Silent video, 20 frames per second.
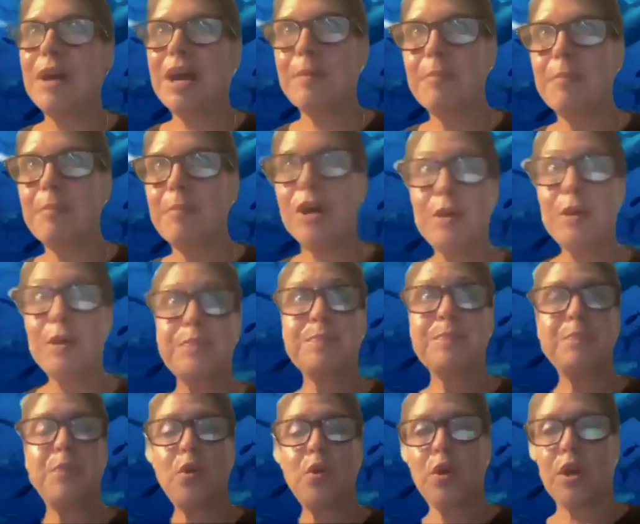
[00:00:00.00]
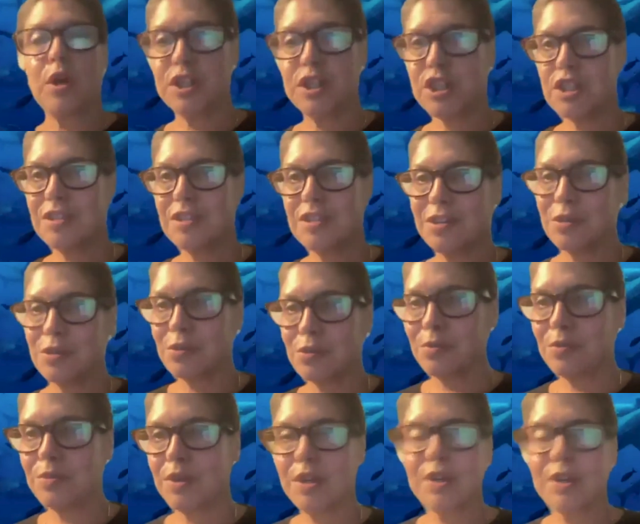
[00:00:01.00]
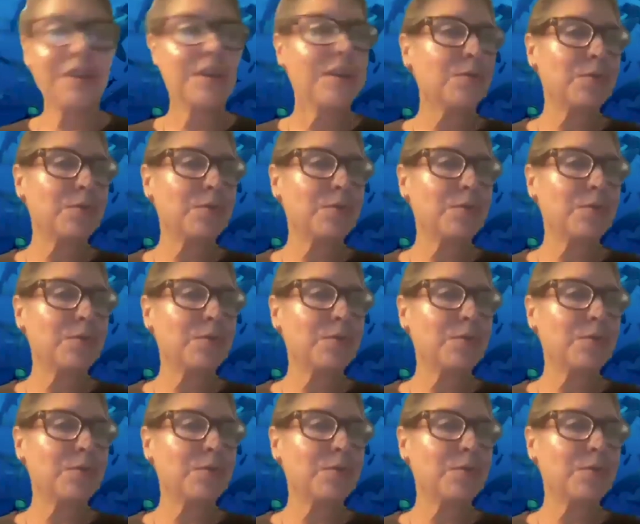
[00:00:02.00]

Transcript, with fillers: I'm on a porch, so. uh, I we-